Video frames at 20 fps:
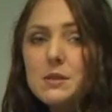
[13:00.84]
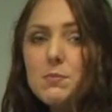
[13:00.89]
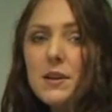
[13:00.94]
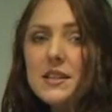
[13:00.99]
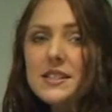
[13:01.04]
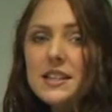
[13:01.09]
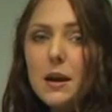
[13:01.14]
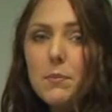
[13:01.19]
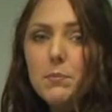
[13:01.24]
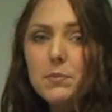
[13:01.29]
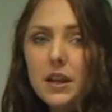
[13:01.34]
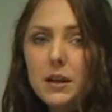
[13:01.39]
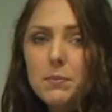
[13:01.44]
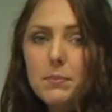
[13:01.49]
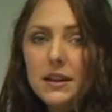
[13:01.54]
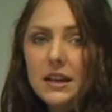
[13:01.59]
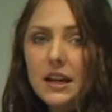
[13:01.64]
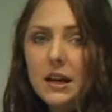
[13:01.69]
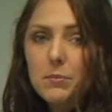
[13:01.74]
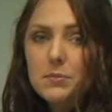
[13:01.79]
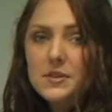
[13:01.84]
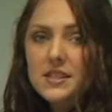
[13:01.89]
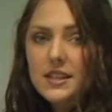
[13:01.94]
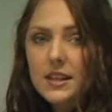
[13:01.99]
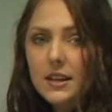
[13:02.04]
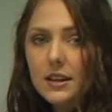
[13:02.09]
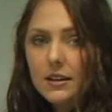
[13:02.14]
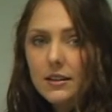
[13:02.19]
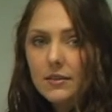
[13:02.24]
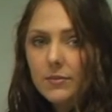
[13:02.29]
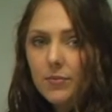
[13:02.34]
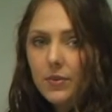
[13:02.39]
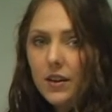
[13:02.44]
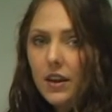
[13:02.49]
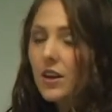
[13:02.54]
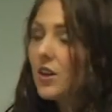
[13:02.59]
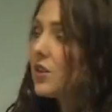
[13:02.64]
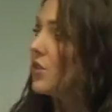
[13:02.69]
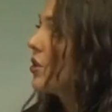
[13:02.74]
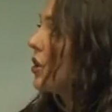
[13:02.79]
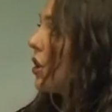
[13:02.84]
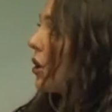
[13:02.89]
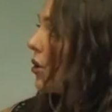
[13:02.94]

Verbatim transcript: means our blood becomes thinner. The